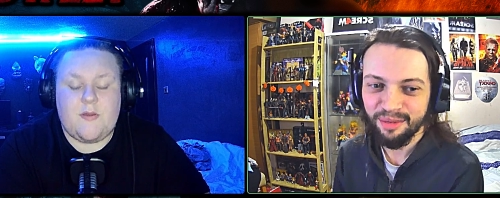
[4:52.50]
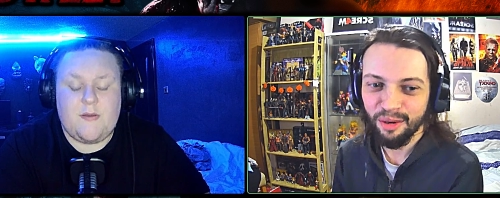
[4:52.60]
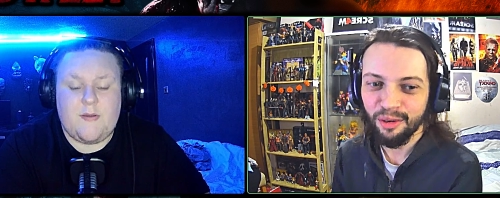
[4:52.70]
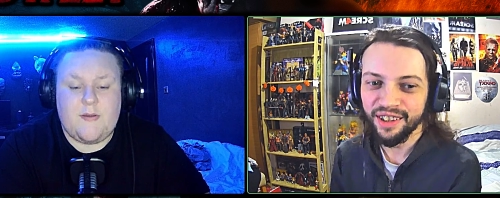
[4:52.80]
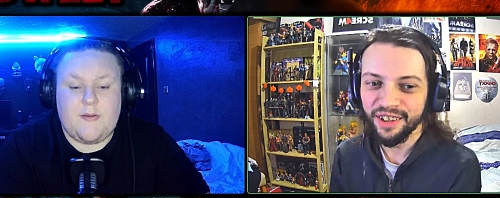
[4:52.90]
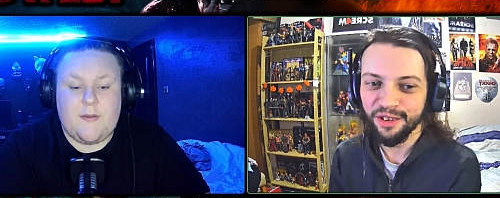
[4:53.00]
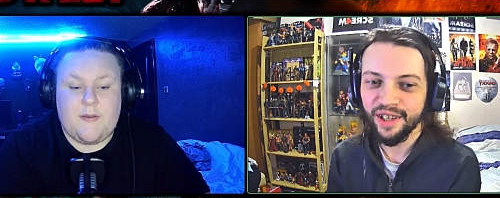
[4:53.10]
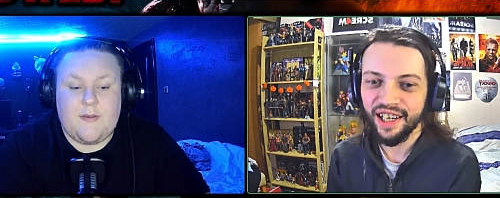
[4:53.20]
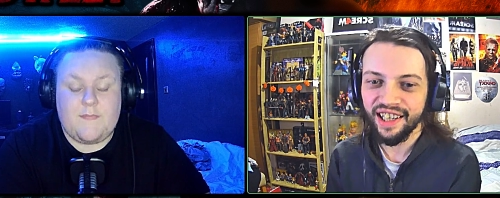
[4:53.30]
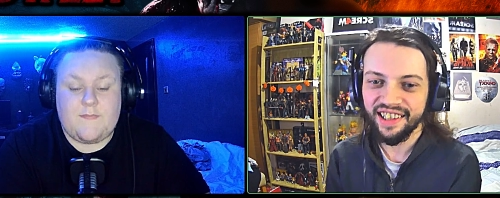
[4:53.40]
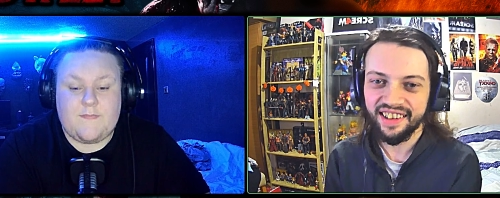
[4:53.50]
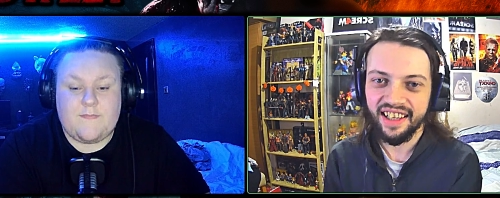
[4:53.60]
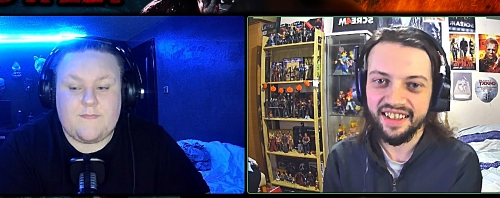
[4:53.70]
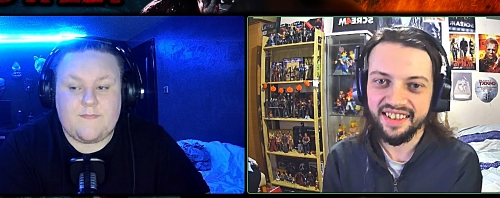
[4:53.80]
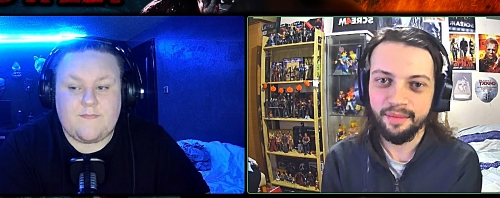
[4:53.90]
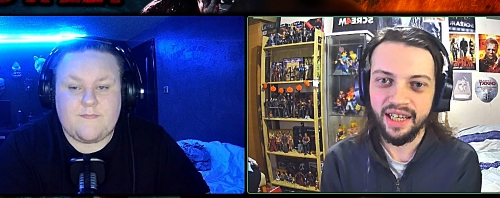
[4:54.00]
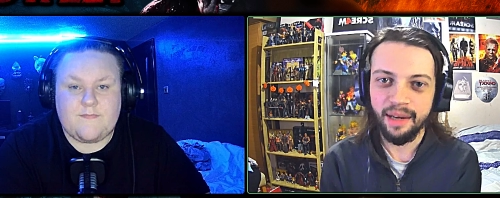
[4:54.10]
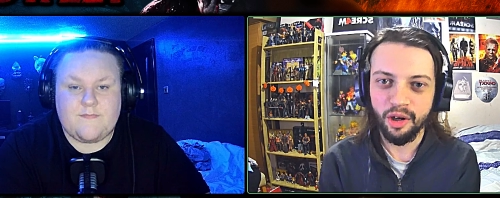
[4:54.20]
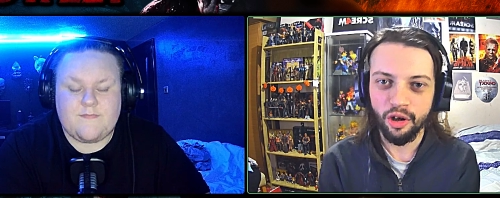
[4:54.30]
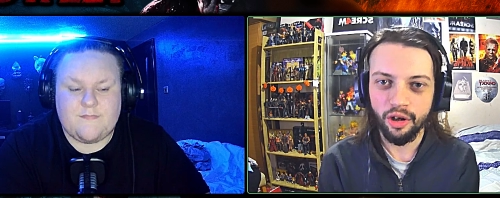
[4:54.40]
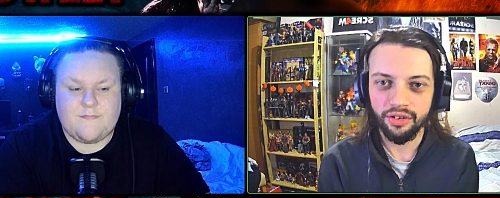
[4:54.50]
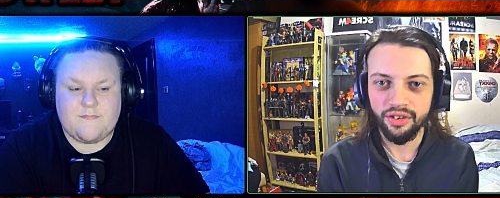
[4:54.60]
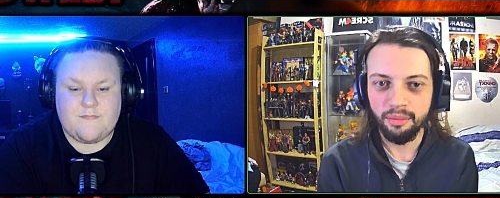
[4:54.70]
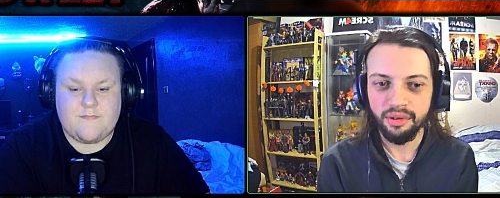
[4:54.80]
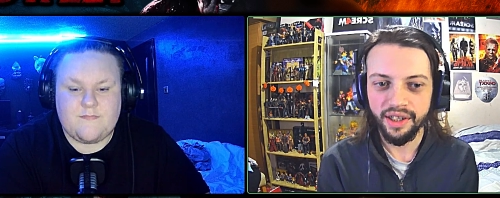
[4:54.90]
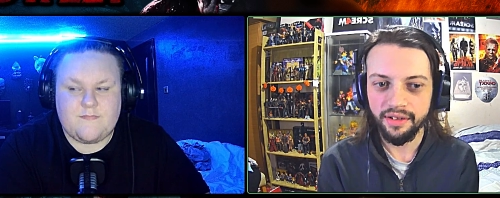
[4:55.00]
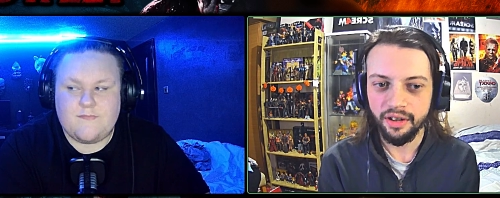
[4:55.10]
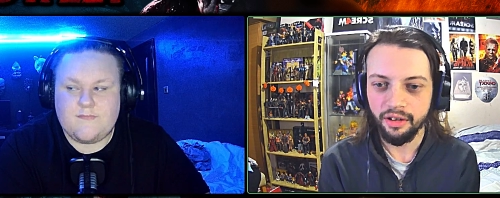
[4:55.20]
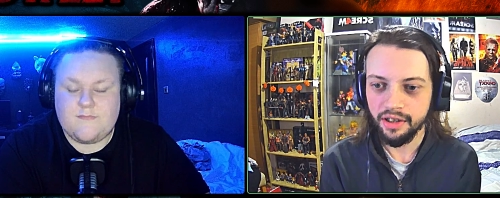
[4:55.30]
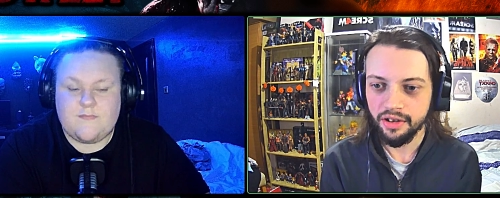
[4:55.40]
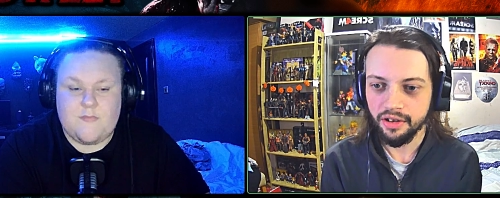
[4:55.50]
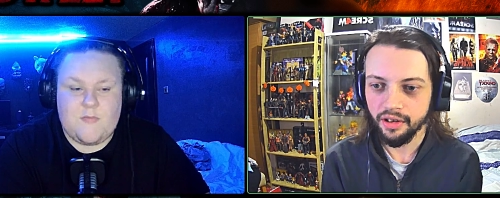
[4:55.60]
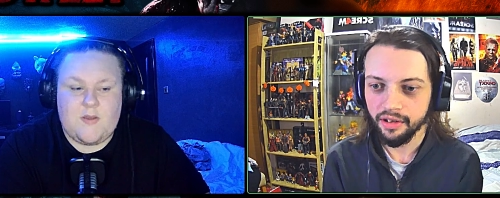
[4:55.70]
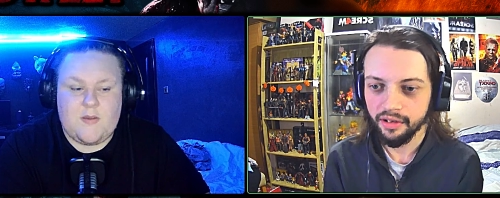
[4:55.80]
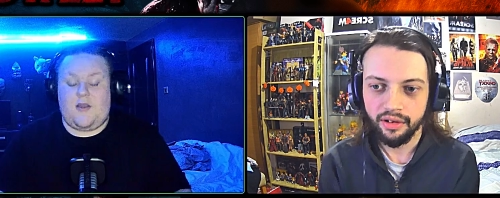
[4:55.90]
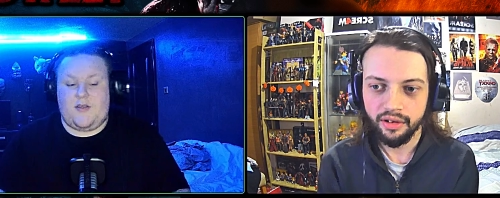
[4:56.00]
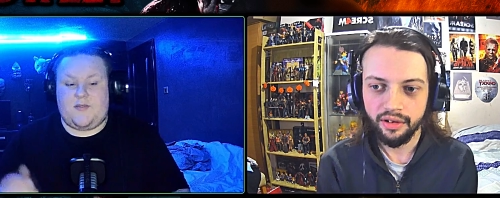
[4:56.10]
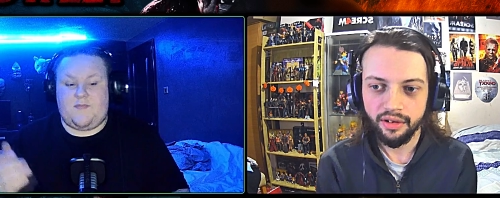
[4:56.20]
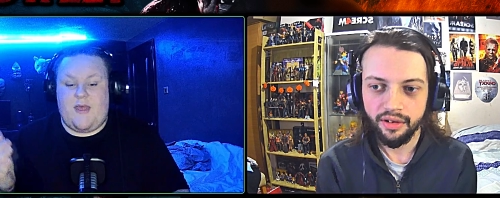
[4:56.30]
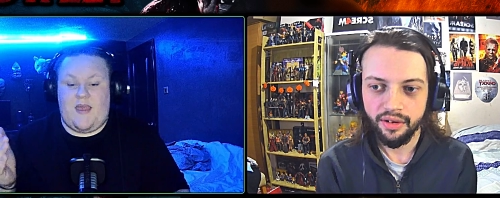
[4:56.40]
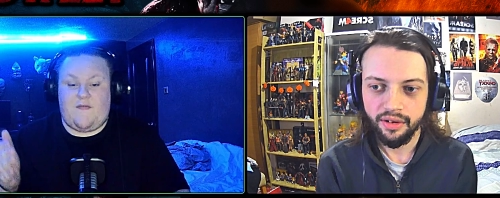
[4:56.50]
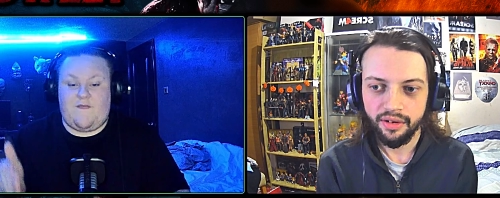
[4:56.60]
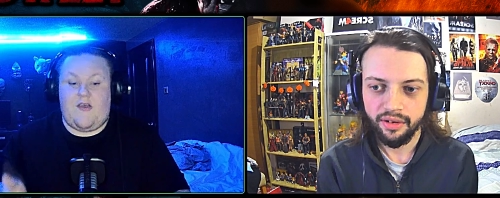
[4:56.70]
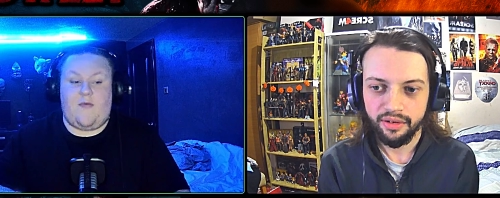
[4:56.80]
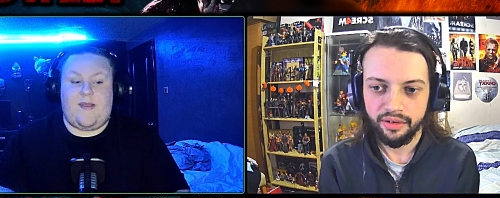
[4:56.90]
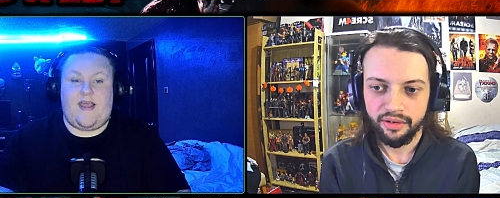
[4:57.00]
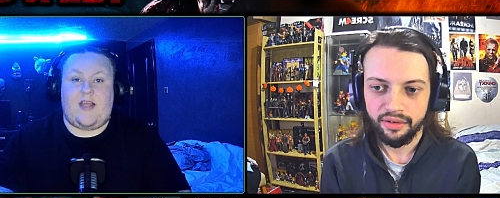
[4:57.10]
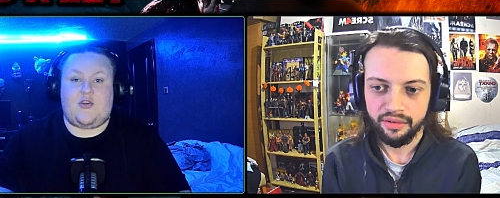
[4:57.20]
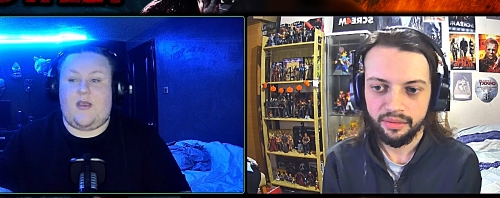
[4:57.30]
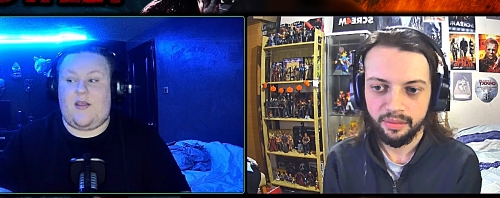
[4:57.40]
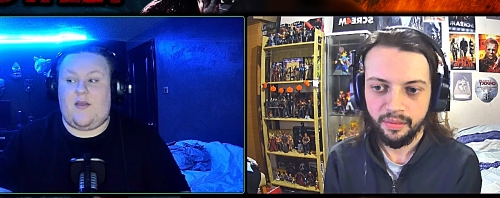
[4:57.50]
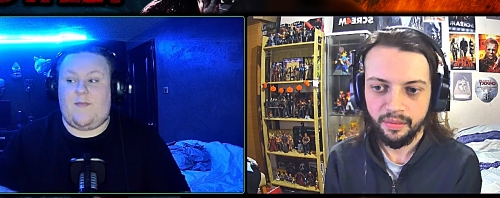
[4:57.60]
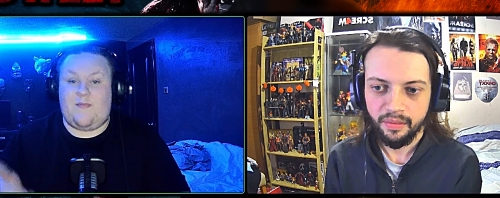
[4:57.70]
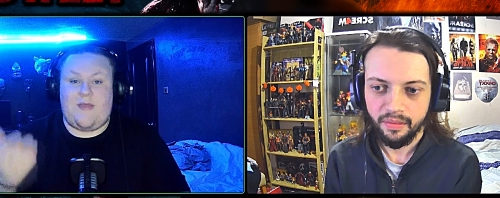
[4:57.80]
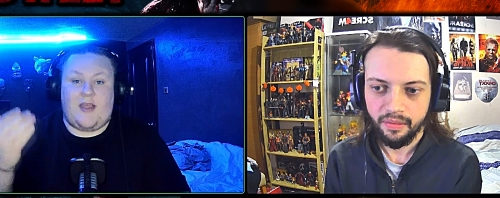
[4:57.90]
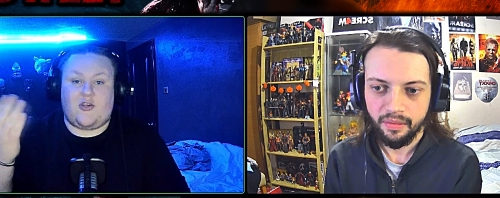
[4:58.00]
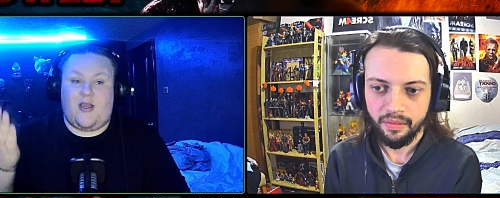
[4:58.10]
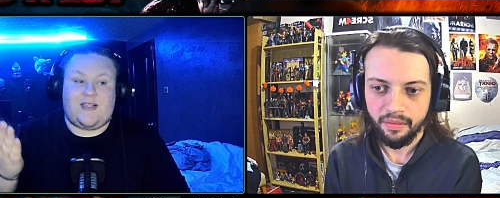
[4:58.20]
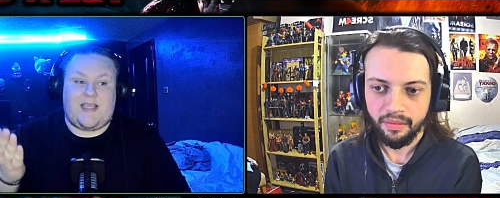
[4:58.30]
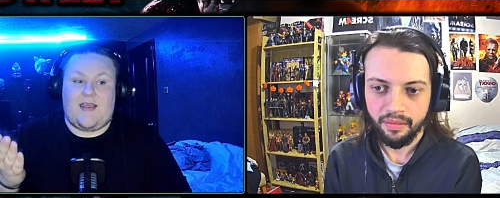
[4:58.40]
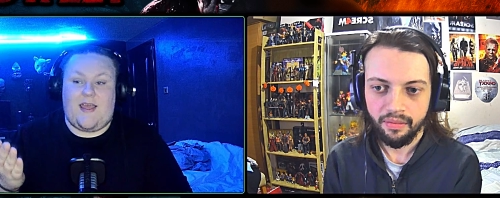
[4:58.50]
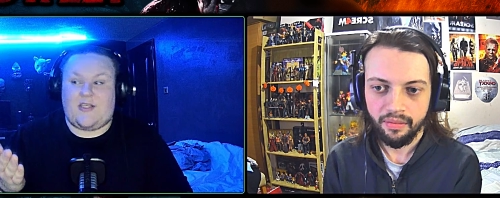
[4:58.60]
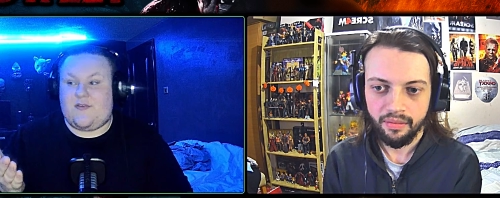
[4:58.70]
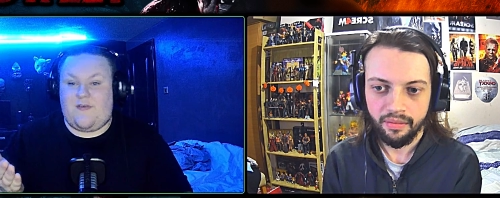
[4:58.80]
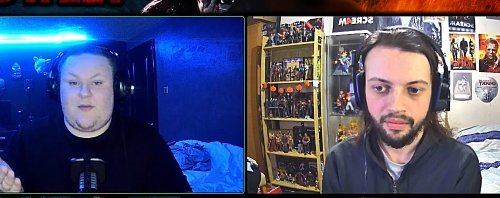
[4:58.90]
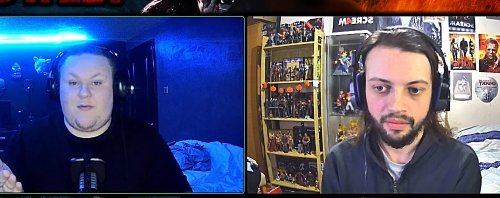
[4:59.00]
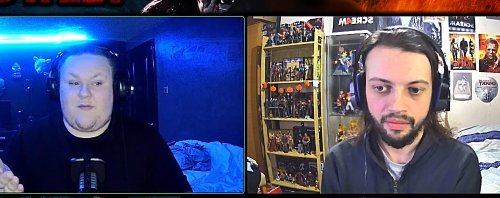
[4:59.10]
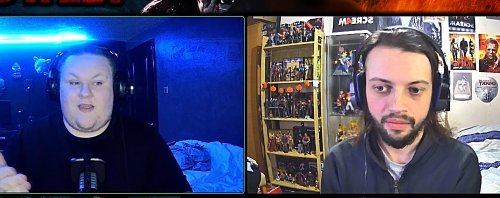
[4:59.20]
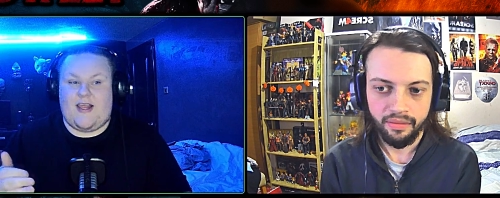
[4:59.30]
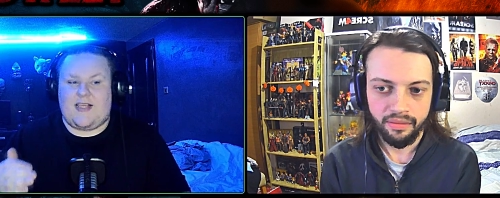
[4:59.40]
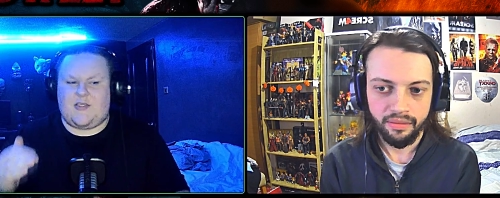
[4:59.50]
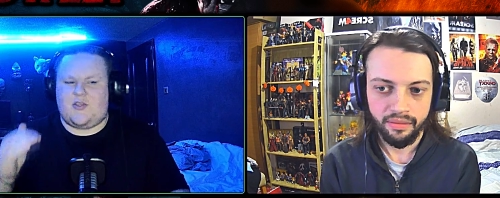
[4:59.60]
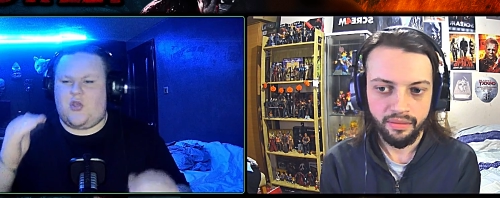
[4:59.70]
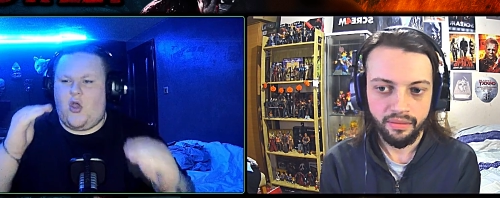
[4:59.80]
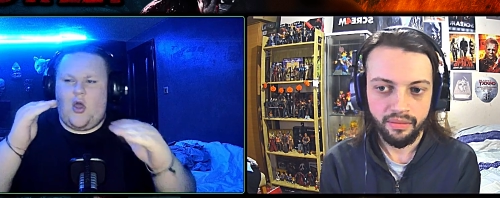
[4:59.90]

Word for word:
Speaker 1: but while they do that, it, at the same time, it causes the plane to crash, doesn't it?
Speaker 2: Because they're filming their trailer, they're trying to get there to film the thing. It's just